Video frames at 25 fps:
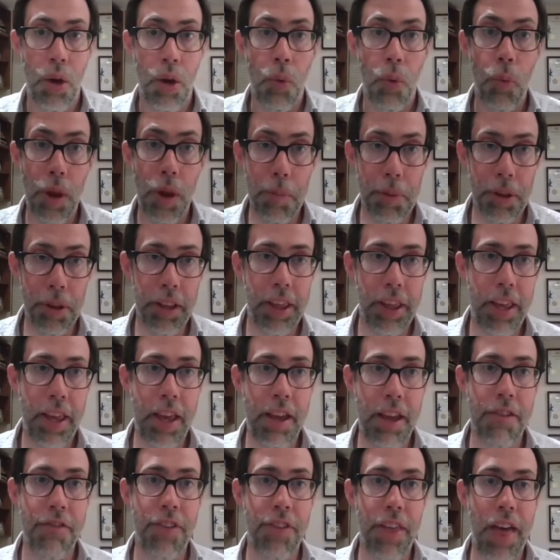We
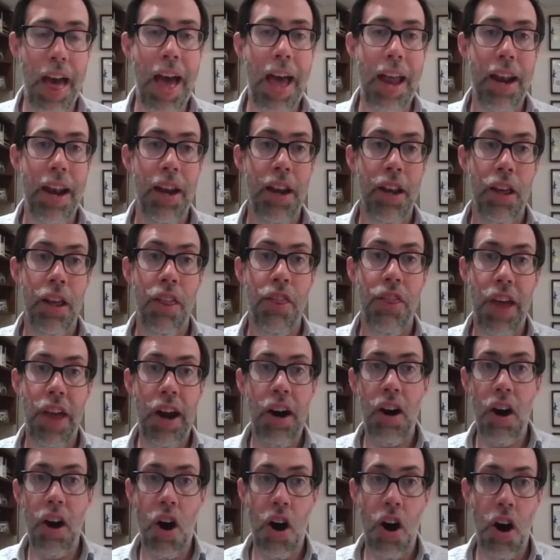believe that
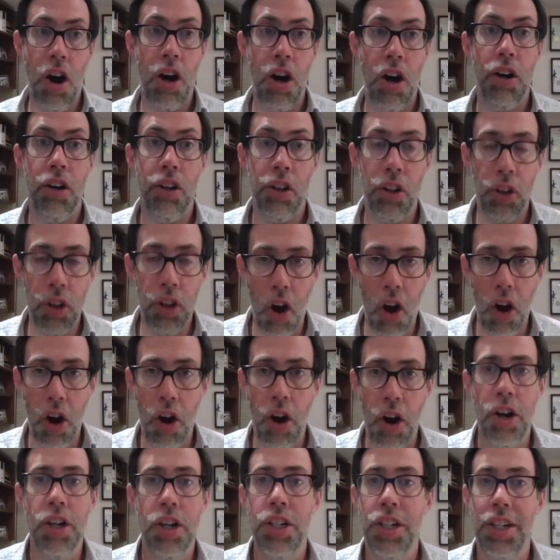there are
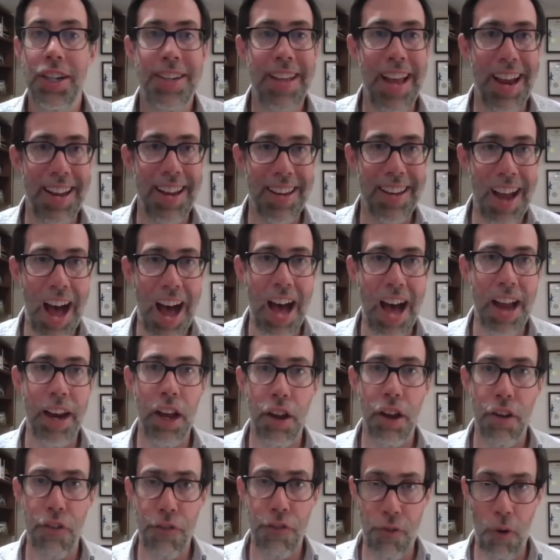large
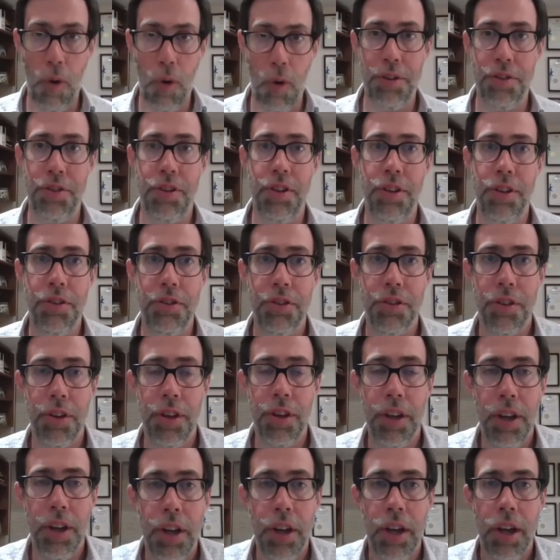tectonic forces
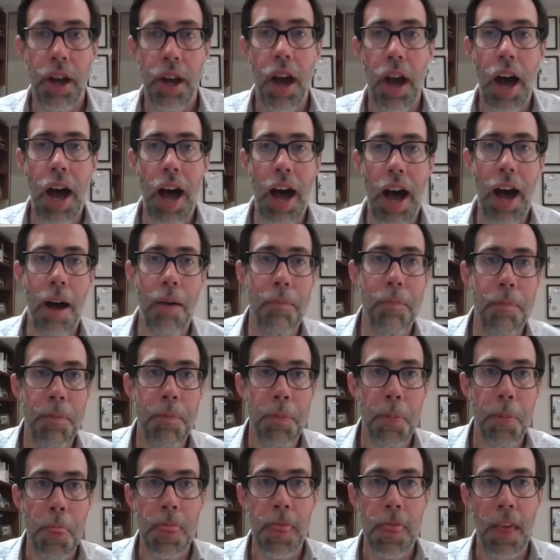
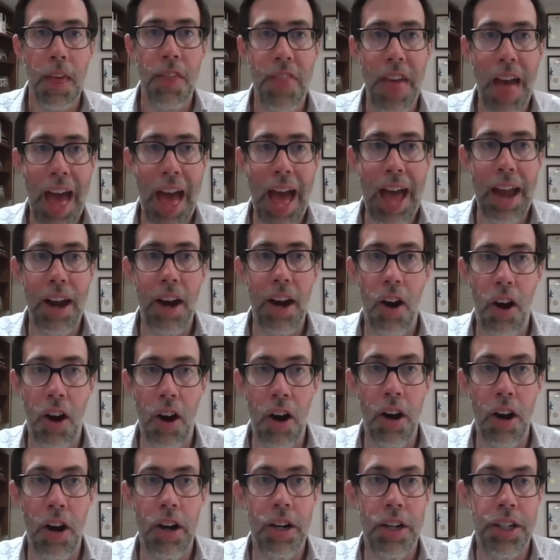that
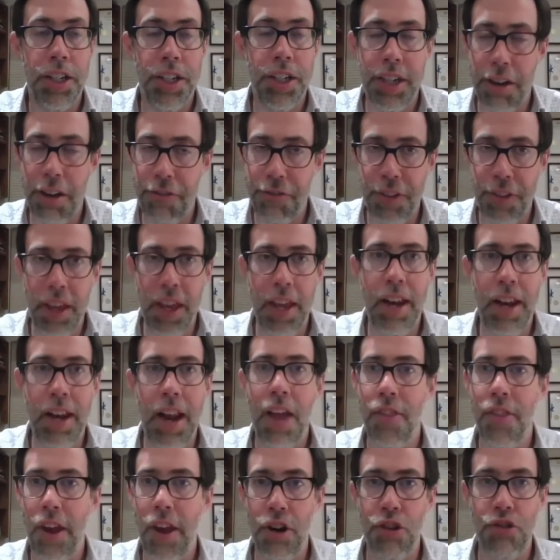are shifting
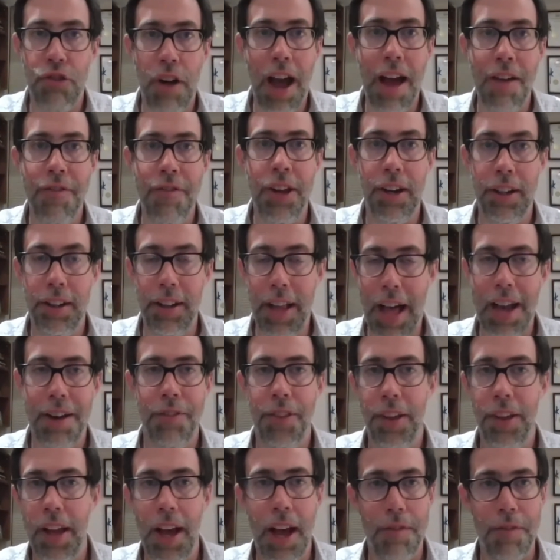and that are driving a lot
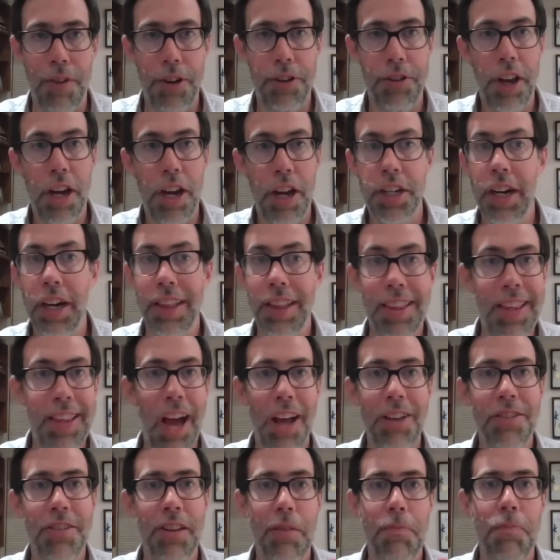of the conversation. It
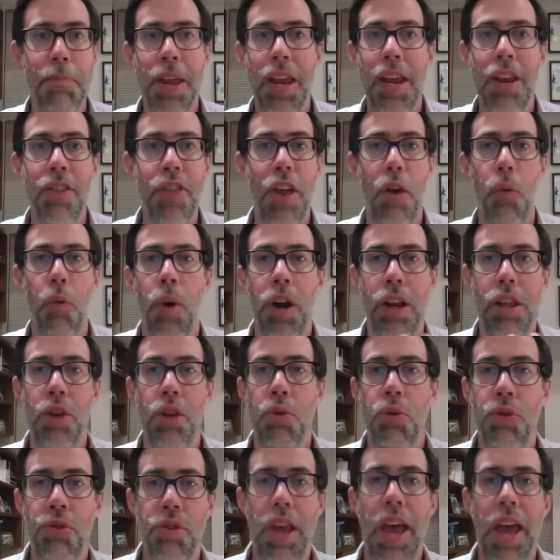doesn't mean that what
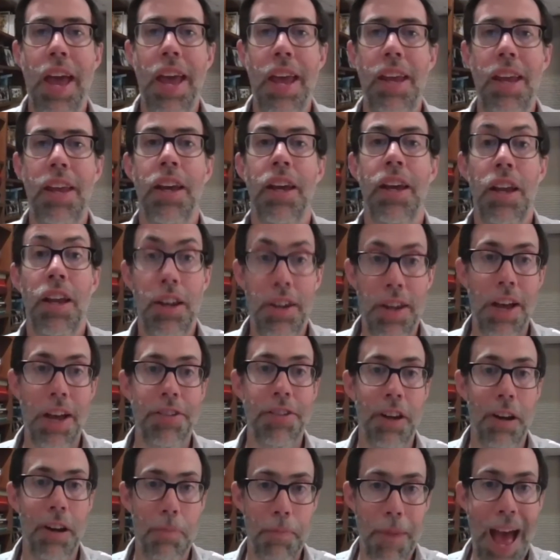you say
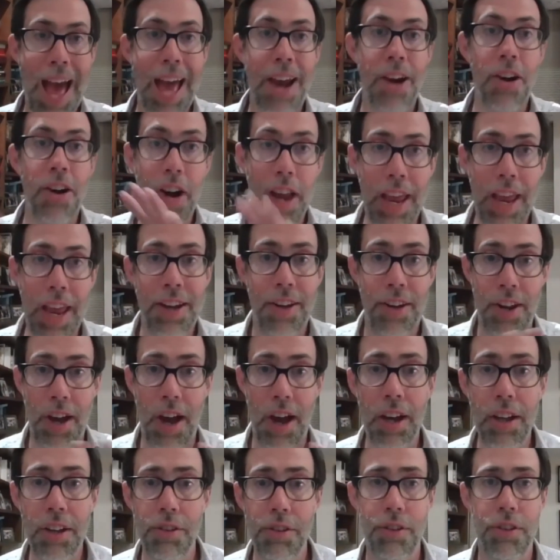doesn't matter. It
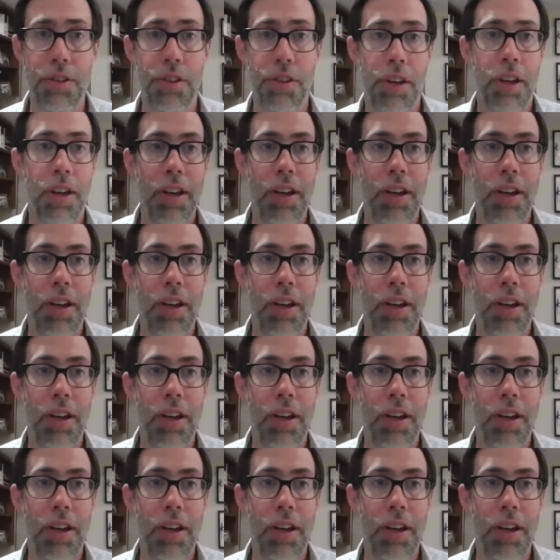does.